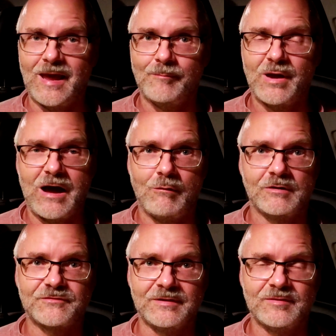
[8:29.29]
ampere
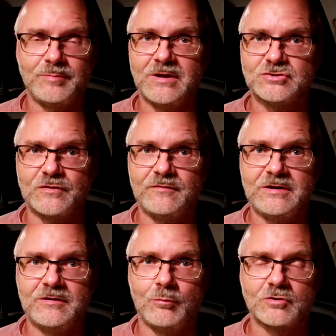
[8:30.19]
hours in the
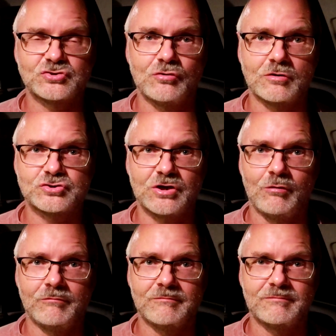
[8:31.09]
PHEV Watchdog
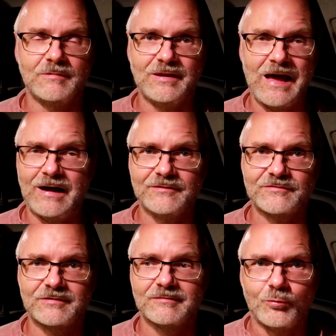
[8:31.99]
shown last.